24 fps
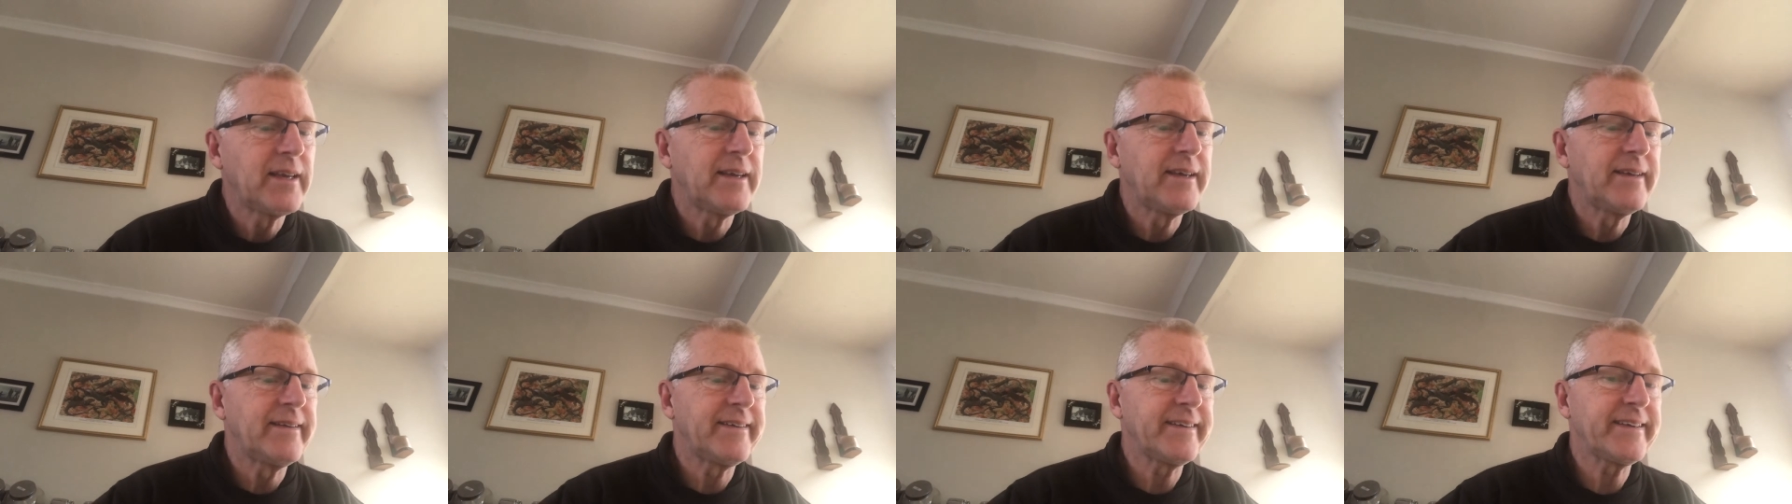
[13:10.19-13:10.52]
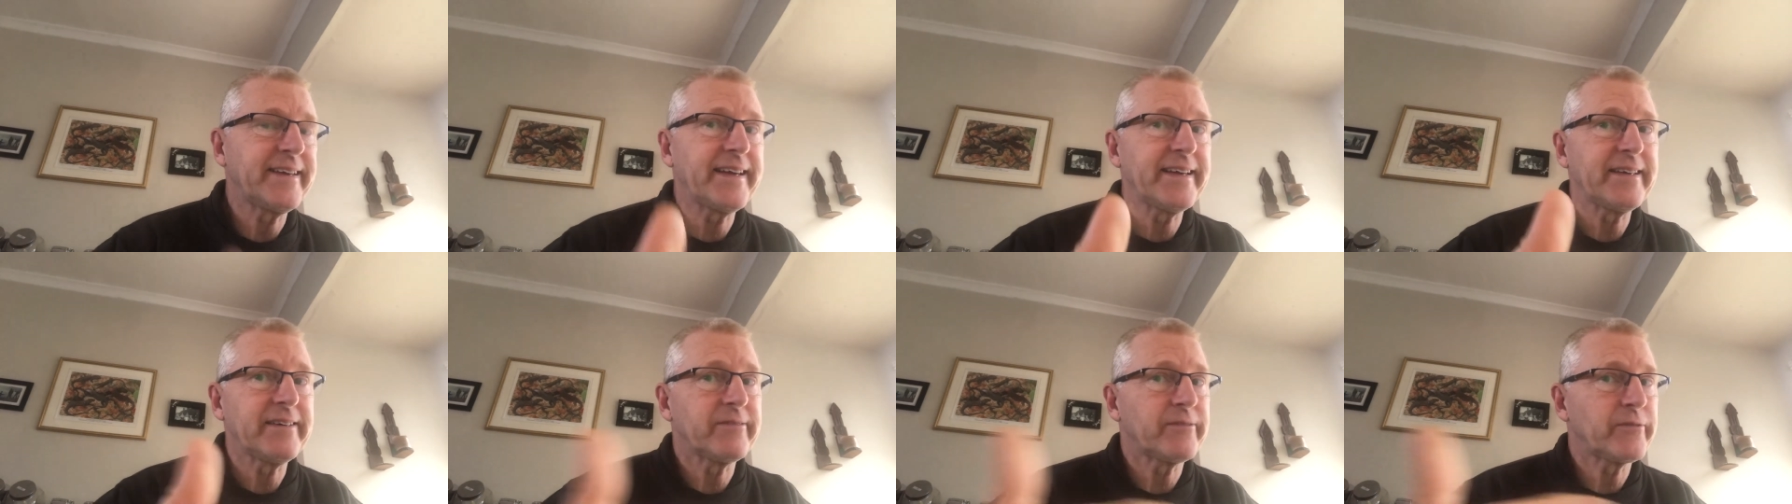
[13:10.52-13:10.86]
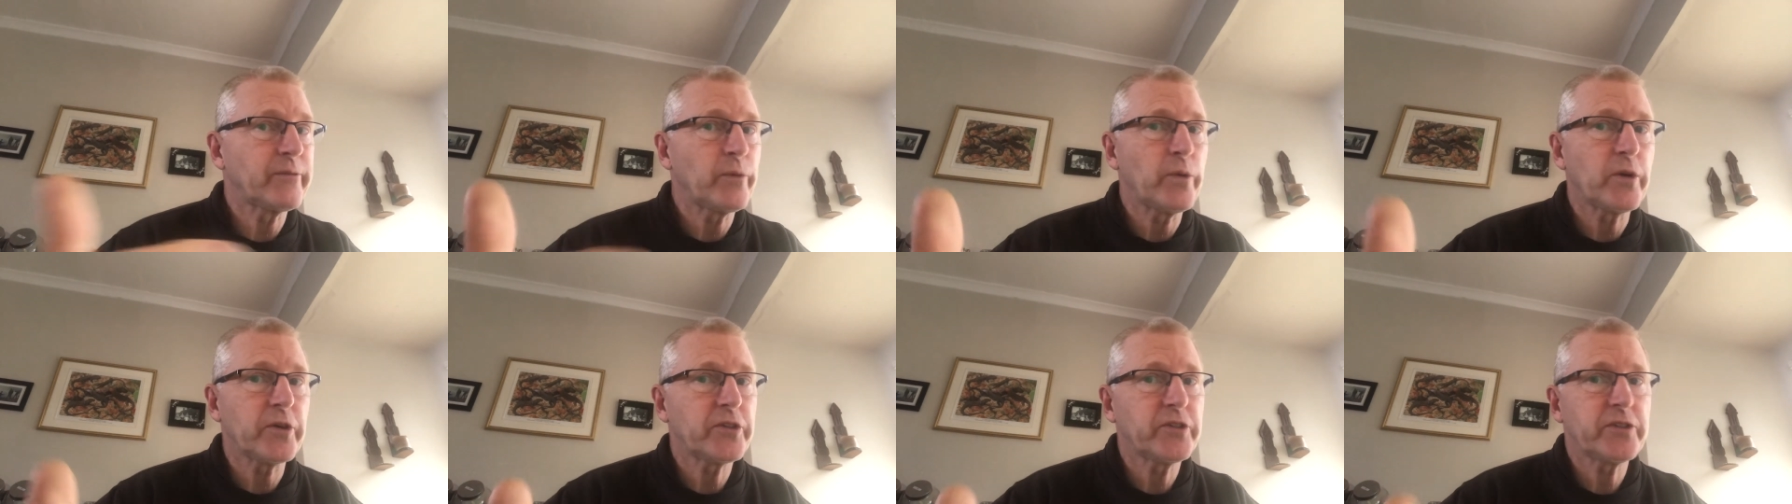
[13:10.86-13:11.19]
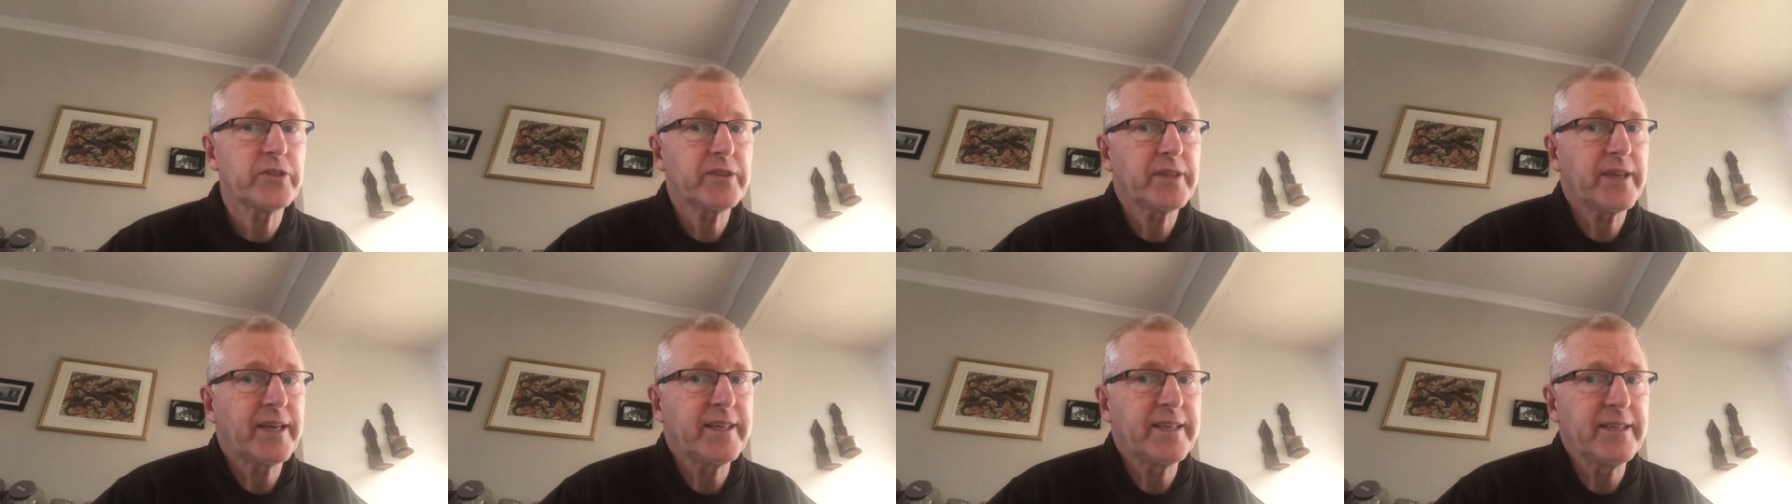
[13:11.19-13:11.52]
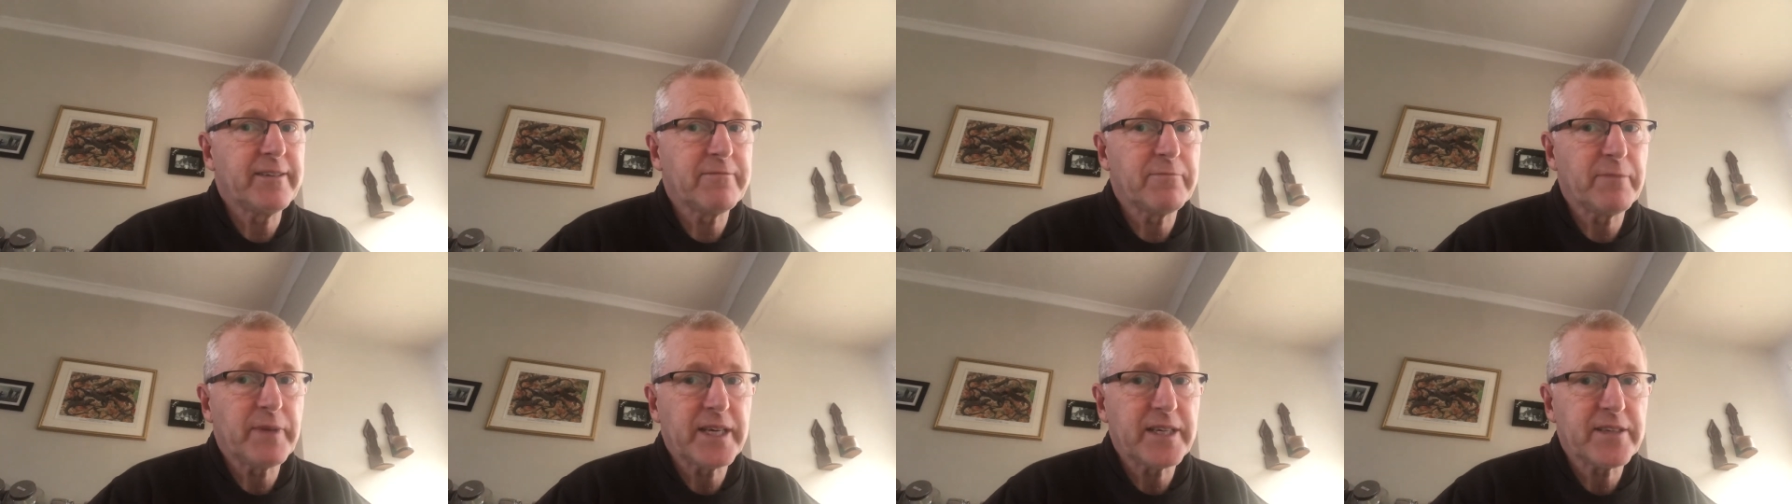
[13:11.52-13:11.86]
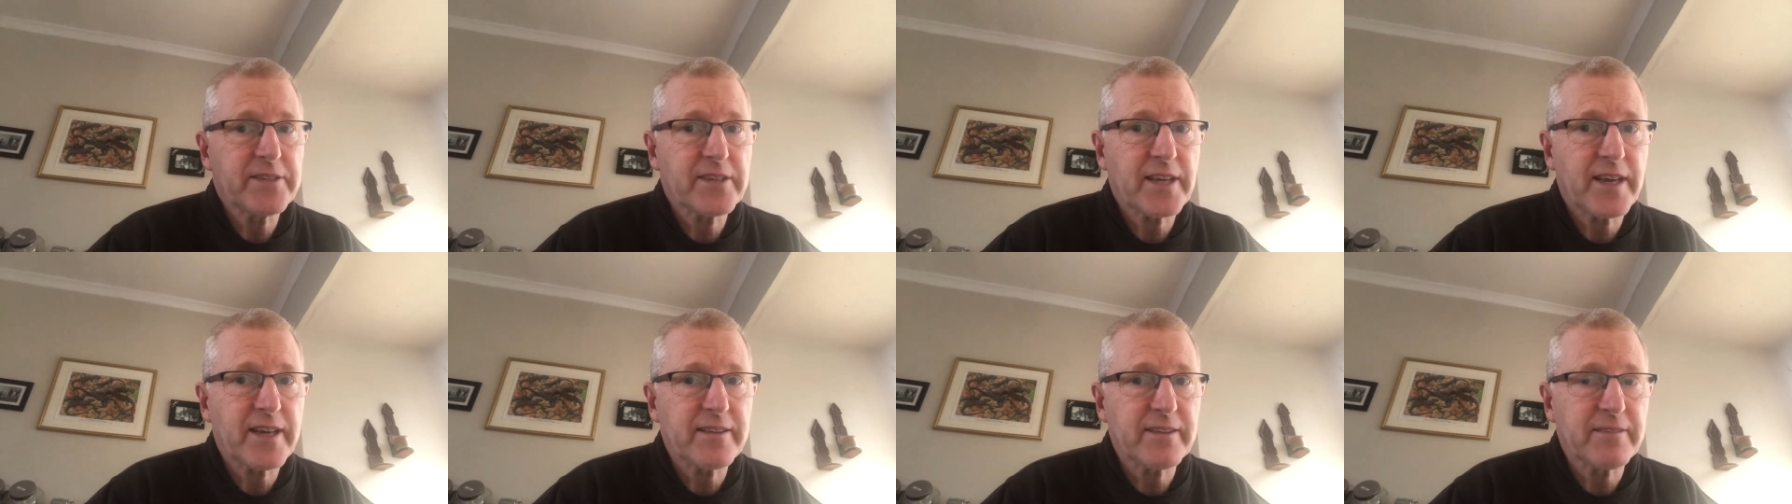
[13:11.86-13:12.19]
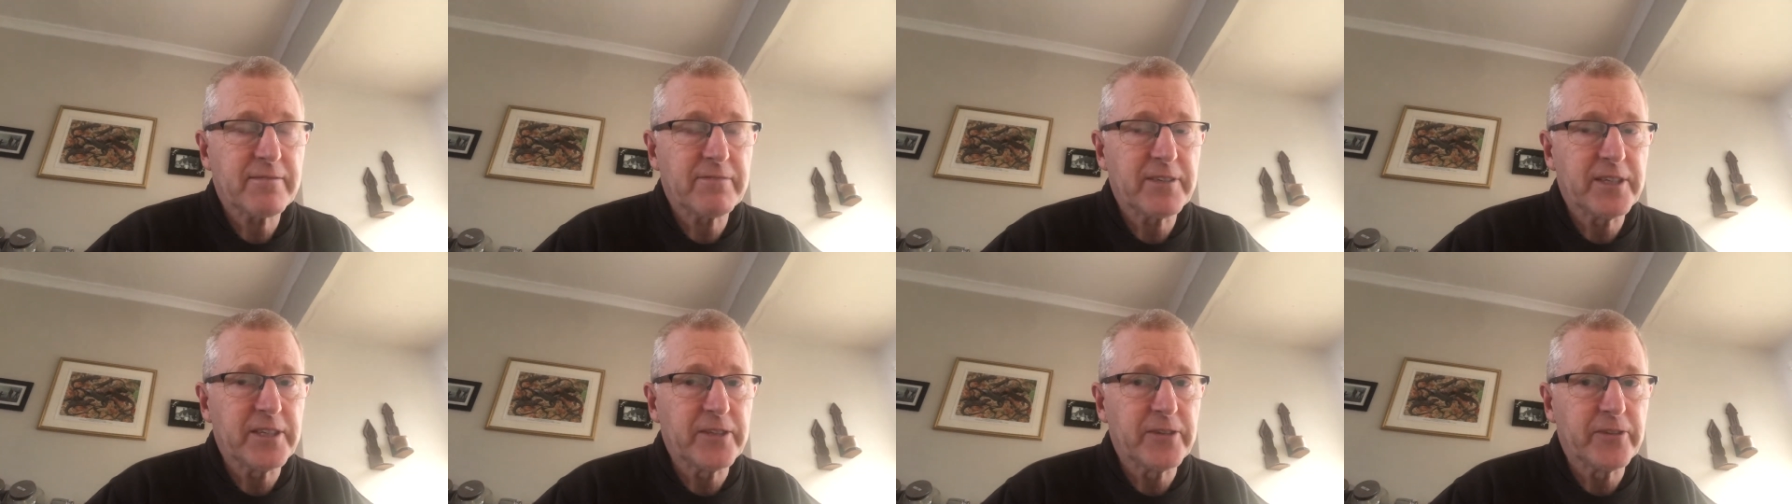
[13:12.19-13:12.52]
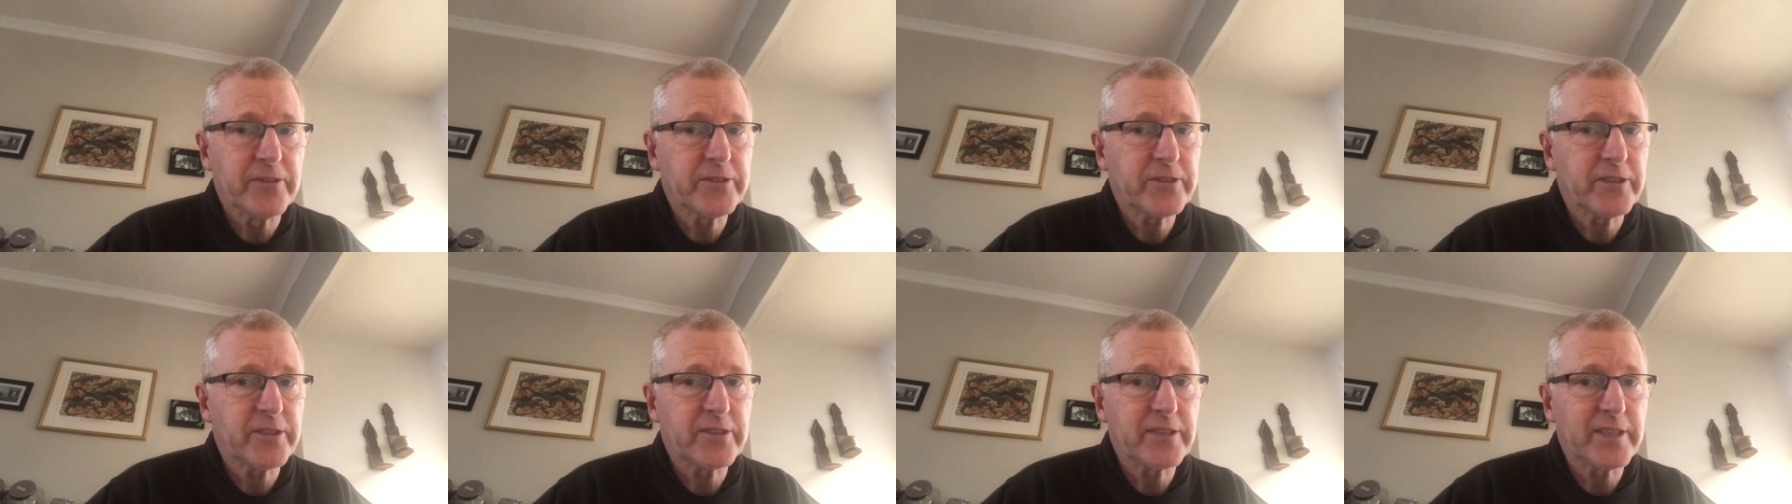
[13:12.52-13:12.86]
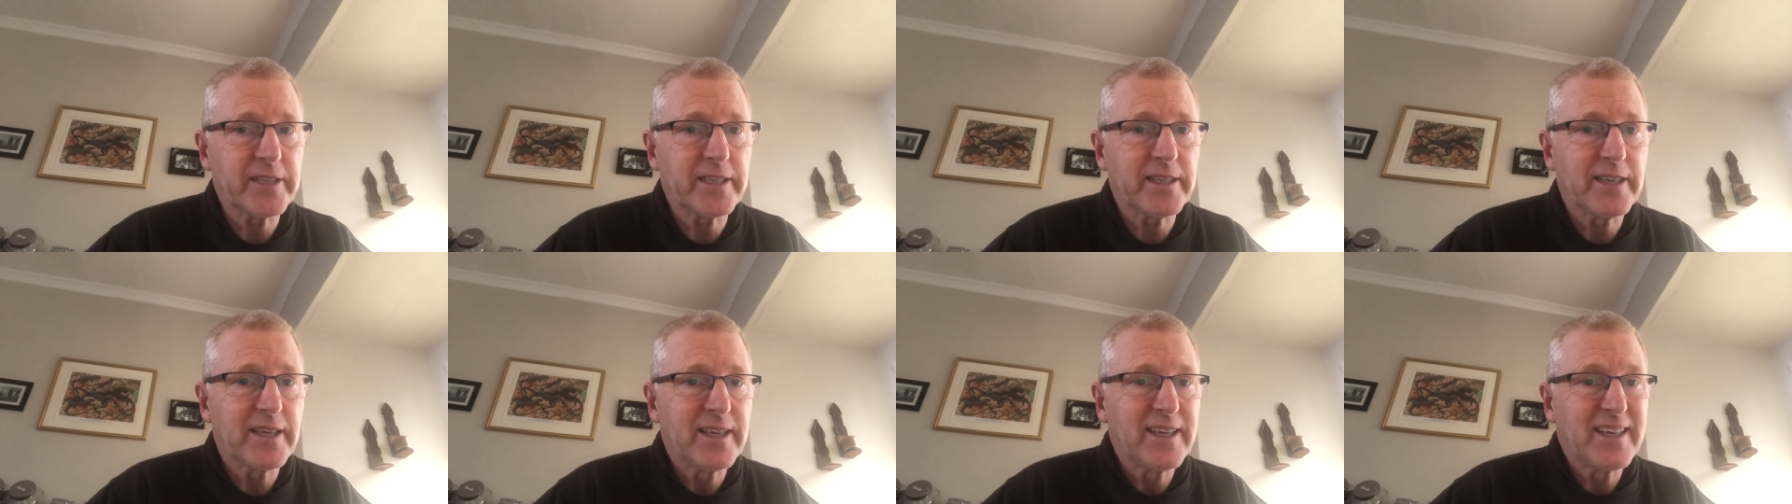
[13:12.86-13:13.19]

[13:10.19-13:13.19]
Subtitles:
Again, watch any of my scything videos to see.